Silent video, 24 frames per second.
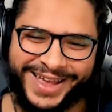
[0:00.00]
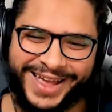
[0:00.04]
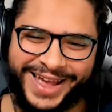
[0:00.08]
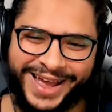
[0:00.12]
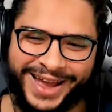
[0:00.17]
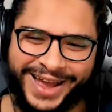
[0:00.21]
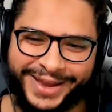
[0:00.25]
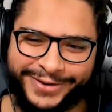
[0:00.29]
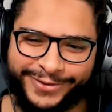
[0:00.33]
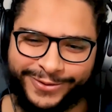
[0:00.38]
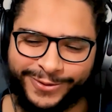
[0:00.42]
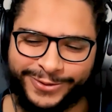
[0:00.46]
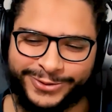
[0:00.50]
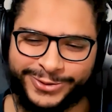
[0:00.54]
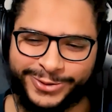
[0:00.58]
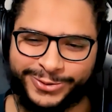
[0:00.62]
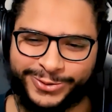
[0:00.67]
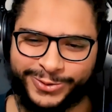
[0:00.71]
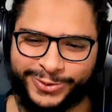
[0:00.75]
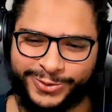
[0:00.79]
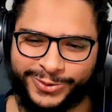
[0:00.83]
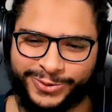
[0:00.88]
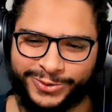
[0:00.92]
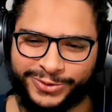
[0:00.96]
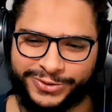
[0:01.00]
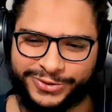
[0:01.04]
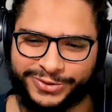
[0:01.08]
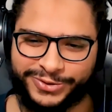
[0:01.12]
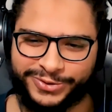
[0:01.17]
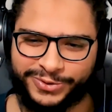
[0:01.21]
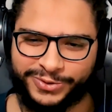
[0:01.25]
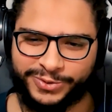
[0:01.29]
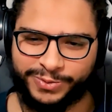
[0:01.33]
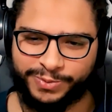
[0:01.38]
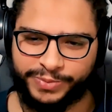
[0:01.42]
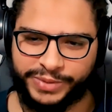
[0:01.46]
And also
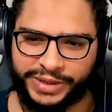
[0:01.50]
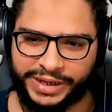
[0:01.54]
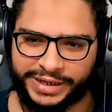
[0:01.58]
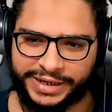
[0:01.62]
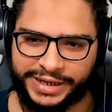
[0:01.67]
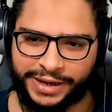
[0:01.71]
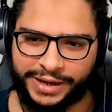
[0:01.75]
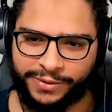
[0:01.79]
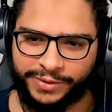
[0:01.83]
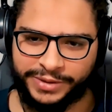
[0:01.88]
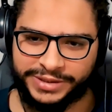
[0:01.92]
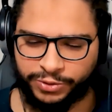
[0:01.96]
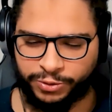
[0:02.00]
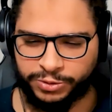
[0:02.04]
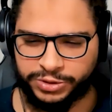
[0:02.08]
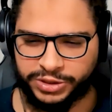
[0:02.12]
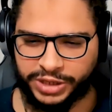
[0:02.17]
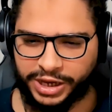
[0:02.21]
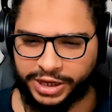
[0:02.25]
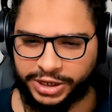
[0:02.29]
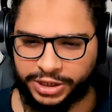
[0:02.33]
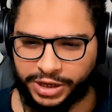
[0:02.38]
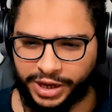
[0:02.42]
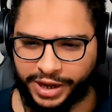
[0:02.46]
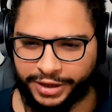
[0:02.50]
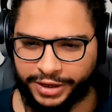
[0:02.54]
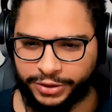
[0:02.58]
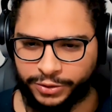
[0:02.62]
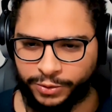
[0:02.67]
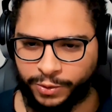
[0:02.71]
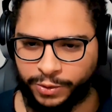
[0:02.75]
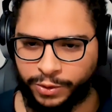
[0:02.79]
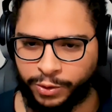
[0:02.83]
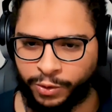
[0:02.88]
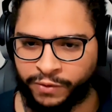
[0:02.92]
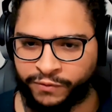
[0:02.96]
to break down, because I
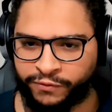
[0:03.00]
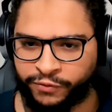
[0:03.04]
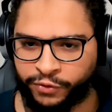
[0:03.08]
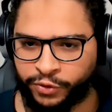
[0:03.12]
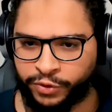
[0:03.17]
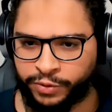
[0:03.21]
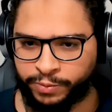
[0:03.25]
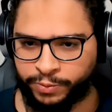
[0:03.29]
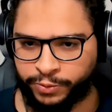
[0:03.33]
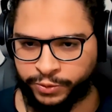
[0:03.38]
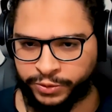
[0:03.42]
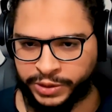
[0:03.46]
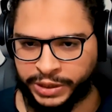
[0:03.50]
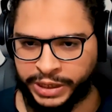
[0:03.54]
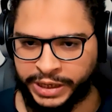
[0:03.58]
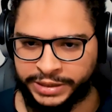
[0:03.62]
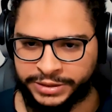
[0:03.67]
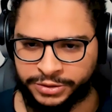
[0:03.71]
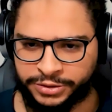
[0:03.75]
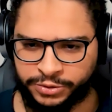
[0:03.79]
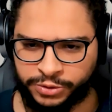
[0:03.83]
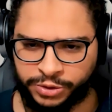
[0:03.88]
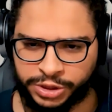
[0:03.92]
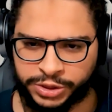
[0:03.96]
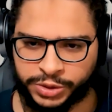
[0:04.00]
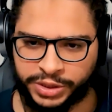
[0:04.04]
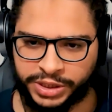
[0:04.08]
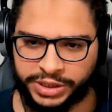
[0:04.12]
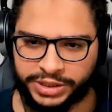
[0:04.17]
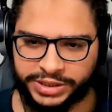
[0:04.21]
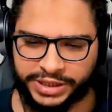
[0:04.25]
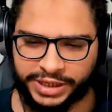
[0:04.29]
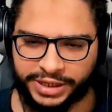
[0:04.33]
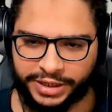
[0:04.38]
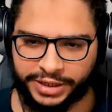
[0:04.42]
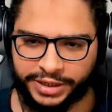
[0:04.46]
do long form podcasts, so usually
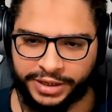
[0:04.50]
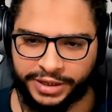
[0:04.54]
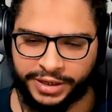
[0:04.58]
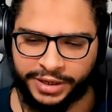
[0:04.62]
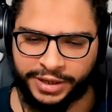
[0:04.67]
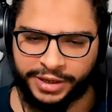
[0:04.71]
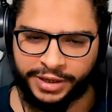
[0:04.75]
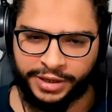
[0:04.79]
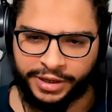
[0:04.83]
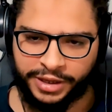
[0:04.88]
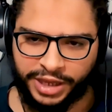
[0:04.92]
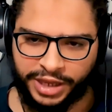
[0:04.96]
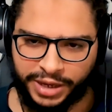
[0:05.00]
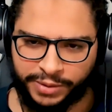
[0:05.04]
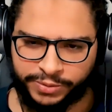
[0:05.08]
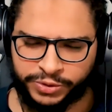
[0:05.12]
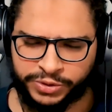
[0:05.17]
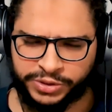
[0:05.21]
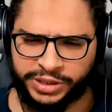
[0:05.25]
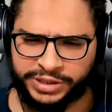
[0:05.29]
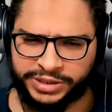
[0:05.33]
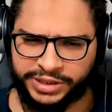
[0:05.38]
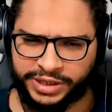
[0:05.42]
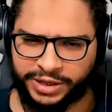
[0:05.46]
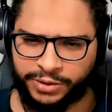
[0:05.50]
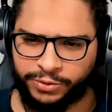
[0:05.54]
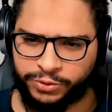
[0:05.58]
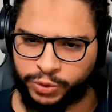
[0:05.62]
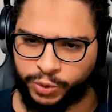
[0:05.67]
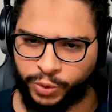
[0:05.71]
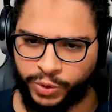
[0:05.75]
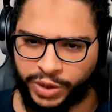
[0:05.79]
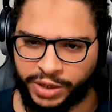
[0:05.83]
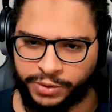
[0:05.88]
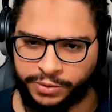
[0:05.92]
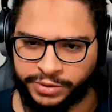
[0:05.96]
the episode is around
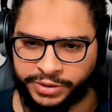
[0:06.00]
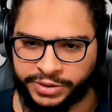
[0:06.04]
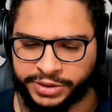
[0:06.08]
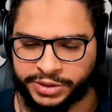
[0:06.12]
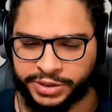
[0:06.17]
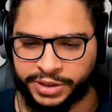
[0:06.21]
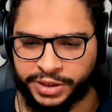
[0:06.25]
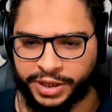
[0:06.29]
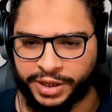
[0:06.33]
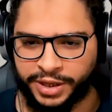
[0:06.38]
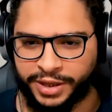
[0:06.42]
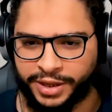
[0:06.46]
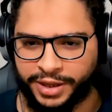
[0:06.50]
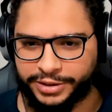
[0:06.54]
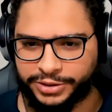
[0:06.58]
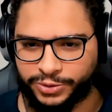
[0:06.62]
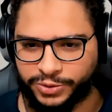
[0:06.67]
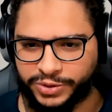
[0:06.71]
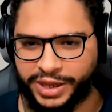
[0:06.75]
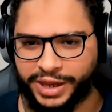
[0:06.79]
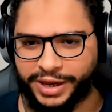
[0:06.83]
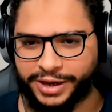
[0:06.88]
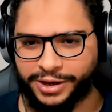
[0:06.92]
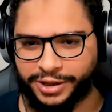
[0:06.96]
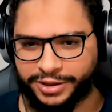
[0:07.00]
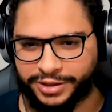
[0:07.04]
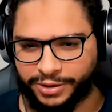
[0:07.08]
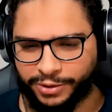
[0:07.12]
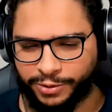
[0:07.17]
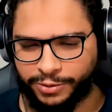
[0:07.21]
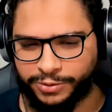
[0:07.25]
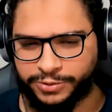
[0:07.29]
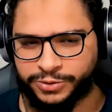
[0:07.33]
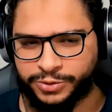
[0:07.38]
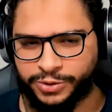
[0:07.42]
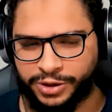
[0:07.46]
2 hours. So yeah, I got a
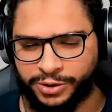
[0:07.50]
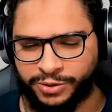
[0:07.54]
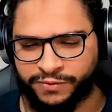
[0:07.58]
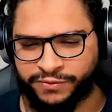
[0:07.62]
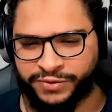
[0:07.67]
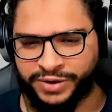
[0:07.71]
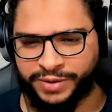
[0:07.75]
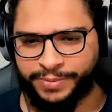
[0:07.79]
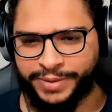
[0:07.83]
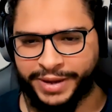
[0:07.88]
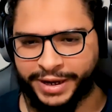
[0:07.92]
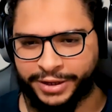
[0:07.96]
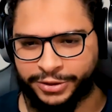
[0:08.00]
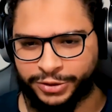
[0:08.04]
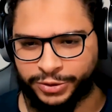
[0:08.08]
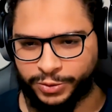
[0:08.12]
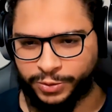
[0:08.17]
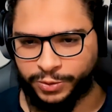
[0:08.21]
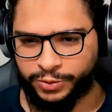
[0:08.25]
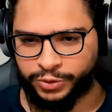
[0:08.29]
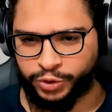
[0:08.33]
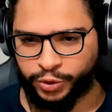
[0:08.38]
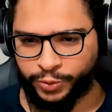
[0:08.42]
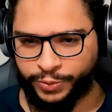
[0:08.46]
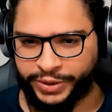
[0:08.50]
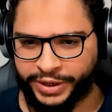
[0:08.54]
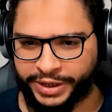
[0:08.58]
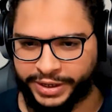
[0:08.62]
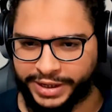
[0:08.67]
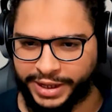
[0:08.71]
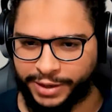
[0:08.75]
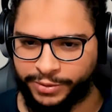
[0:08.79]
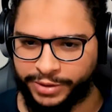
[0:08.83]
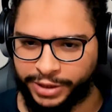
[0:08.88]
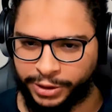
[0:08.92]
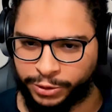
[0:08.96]
lot of feedback to break
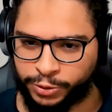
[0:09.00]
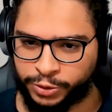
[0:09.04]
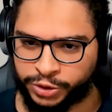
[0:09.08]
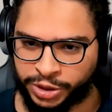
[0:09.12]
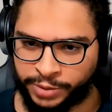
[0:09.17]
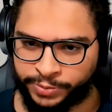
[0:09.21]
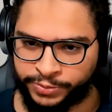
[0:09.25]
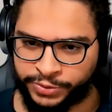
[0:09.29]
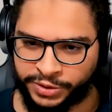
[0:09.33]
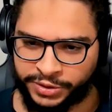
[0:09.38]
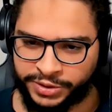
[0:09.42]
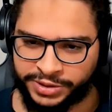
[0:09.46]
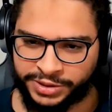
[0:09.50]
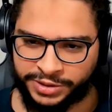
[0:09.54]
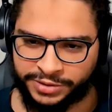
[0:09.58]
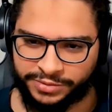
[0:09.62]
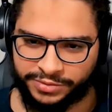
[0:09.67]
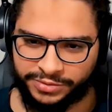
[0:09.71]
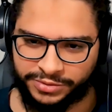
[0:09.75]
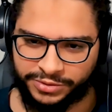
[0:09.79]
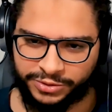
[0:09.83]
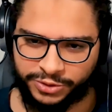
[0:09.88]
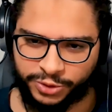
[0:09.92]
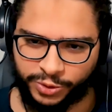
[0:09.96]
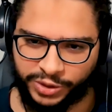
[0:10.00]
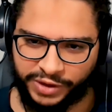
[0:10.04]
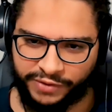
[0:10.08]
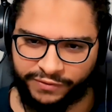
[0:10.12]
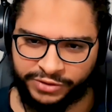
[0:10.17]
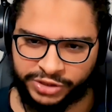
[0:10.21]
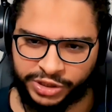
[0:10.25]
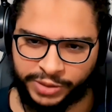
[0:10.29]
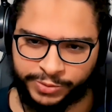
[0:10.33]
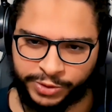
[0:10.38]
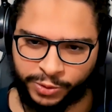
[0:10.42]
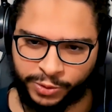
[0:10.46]
down into chapters. So every
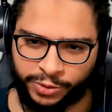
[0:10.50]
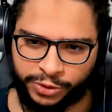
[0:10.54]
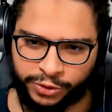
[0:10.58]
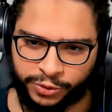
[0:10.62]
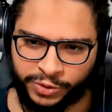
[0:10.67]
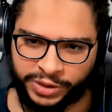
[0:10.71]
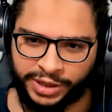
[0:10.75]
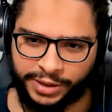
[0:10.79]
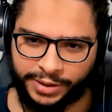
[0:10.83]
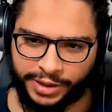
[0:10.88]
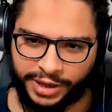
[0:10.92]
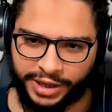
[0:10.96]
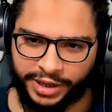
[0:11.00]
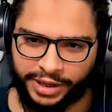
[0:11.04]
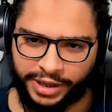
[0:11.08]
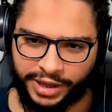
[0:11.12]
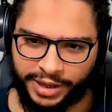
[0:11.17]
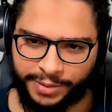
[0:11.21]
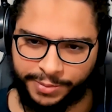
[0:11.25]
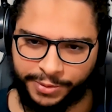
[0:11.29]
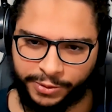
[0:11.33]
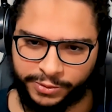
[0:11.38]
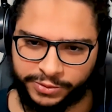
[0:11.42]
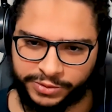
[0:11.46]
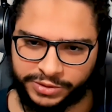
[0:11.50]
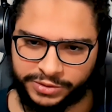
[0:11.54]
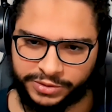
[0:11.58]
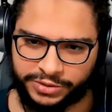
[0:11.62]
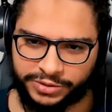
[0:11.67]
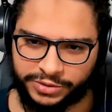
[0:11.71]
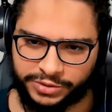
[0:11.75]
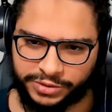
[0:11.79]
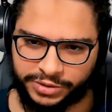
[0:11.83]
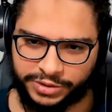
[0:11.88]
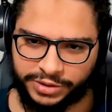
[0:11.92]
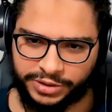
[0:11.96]
chapter will talk about
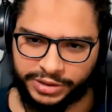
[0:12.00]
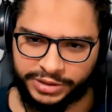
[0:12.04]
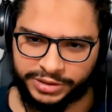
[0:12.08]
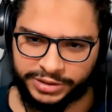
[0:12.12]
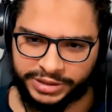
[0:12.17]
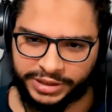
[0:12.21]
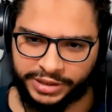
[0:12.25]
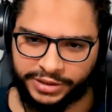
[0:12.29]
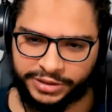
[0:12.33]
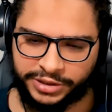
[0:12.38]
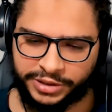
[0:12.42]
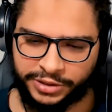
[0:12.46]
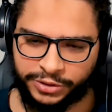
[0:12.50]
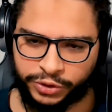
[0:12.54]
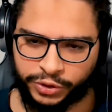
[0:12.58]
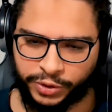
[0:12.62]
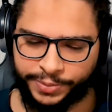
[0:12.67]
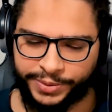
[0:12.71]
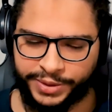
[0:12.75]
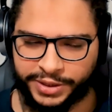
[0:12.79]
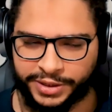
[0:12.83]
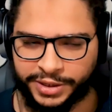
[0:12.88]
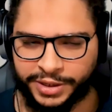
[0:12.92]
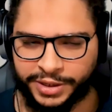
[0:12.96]
certain topic.